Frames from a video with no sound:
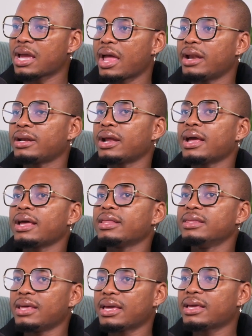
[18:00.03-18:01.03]
and
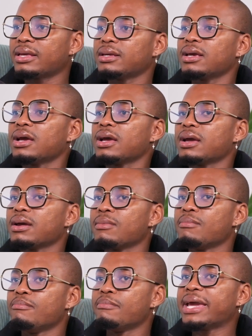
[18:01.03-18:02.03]
they
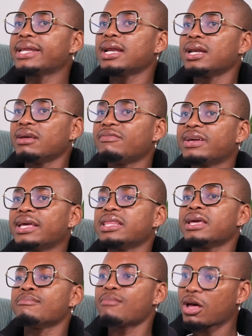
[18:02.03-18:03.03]
made a living and
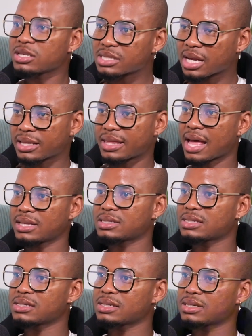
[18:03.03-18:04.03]
they mastered
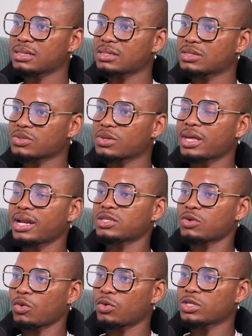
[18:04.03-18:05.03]
that. So that has
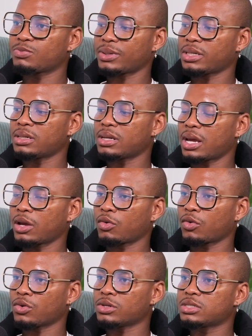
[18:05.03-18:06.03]
always been a
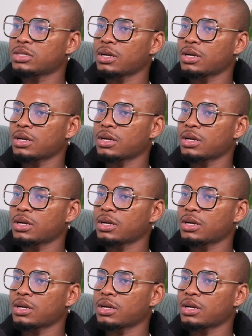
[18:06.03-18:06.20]
good